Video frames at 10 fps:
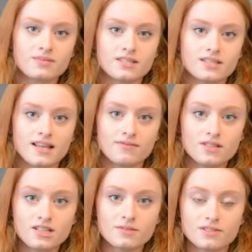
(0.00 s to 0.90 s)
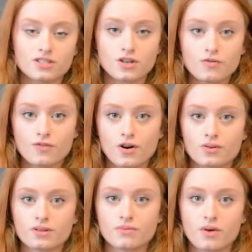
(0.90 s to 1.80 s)
in the 70s, but so far
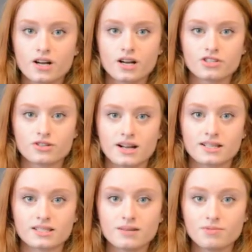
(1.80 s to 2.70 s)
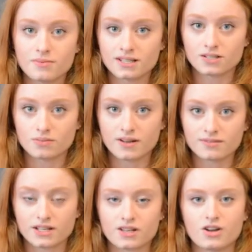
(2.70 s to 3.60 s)
only one country has implemented wave
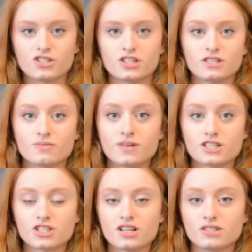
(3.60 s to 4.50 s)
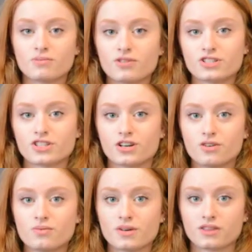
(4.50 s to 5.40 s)
technologies, which is
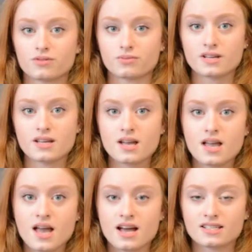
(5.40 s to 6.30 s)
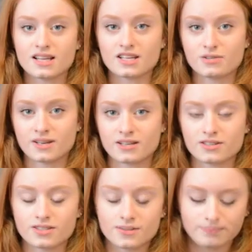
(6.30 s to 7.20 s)
Portugal with 3
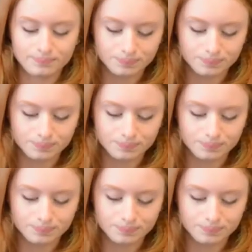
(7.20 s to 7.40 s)
attenuators.